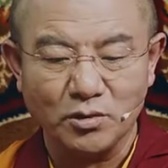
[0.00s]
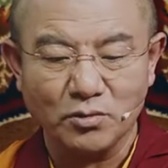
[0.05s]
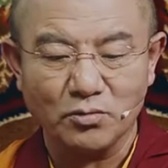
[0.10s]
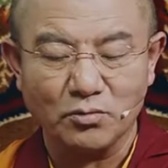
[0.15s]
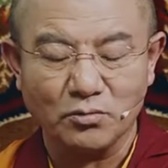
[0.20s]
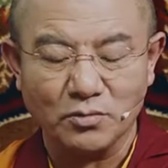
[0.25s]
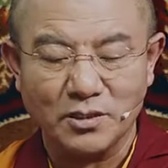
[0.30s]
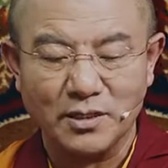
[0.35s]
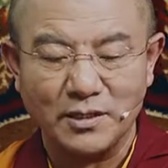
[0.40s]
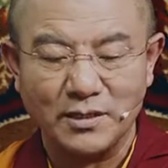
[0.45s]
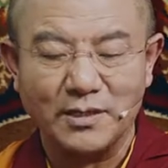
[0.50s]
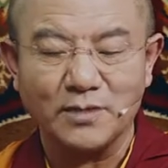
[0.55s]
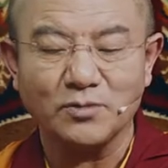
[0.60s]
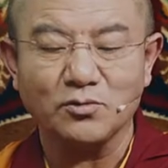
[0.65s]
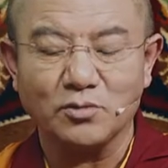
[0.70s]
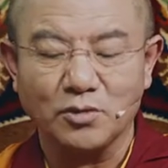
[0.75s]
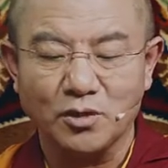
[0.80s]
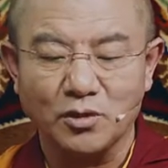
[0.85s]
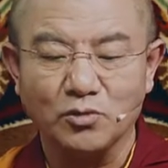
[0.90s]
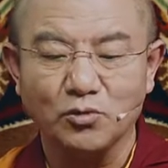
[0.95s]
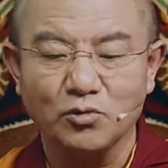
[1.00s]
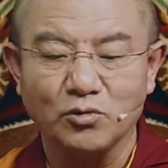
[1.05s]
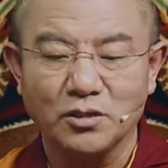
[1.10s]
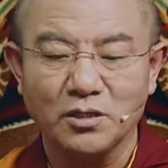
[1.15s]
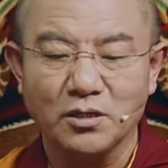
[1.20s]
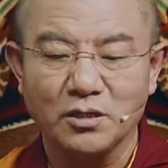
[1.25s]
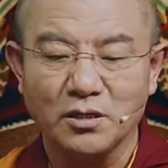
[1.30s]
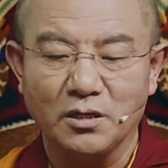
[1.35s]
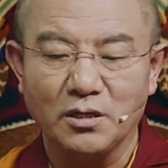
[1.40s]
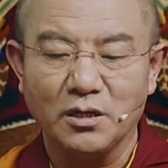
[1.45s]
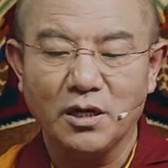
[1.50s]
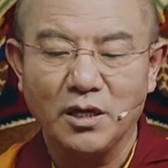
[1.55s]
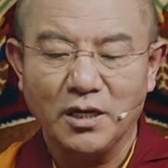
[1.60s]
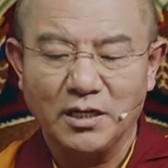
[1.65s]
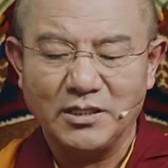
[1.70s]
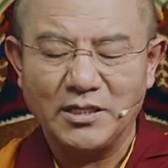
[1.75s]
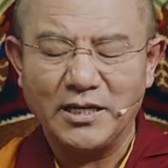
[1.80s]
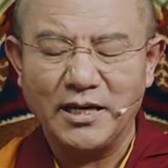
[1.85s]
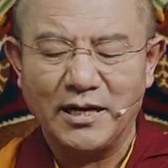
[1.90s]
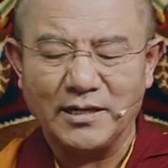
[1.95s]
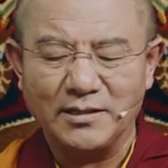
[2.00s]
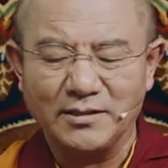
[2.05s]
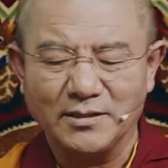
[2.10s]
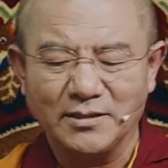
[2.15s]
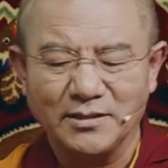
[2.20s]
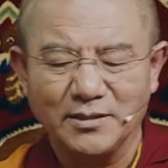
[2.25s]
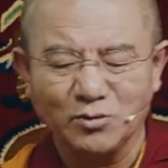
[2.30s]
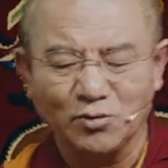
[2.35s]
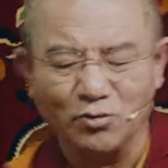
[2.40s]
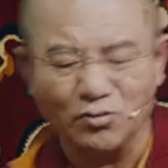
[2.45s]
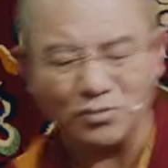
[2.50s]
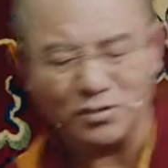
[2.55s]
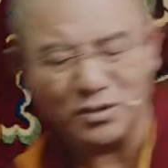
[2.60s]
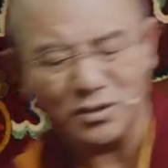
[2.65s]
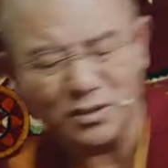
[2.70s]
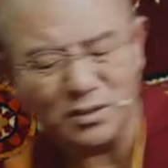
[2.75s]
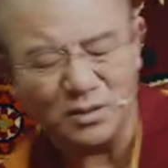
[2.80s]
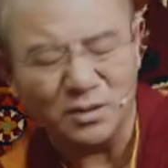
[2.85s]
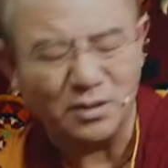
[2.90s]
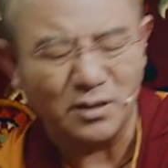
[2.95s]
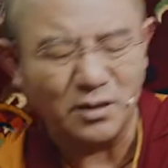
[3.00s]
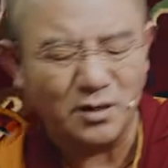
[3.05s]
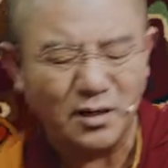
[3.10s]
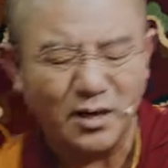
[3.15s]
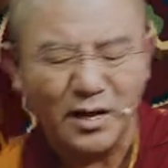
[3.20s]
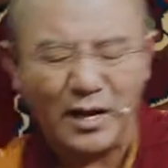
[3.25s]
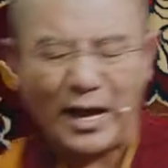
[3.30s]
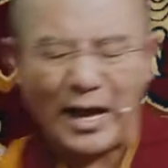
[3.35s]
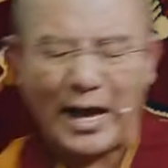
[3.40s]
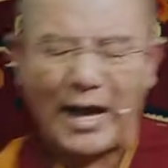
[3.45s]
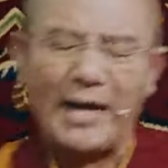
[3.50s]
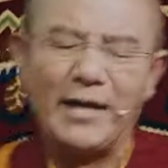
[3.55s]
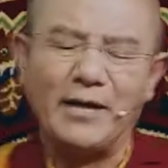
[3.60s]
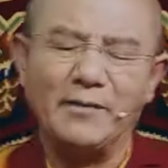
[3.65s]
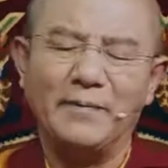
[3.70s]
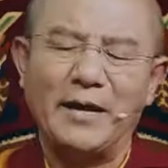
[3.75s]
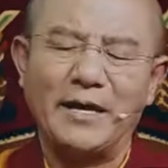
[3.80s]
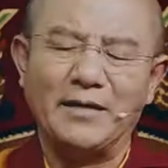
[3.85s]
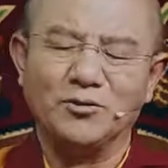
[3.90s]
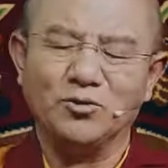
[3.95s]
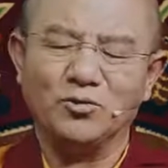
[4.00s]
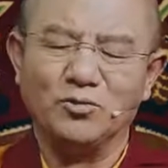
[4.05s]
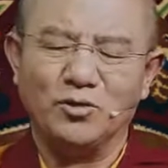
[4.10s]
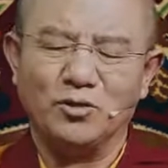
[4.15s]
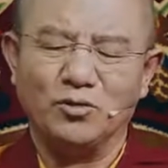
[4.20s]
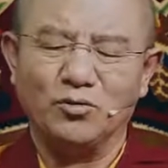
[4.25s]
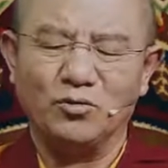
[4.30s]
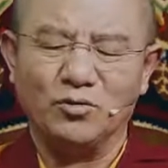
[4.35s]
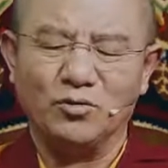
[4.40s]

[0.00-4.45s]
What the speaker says: have such kind of compassion to all sentient beings, just as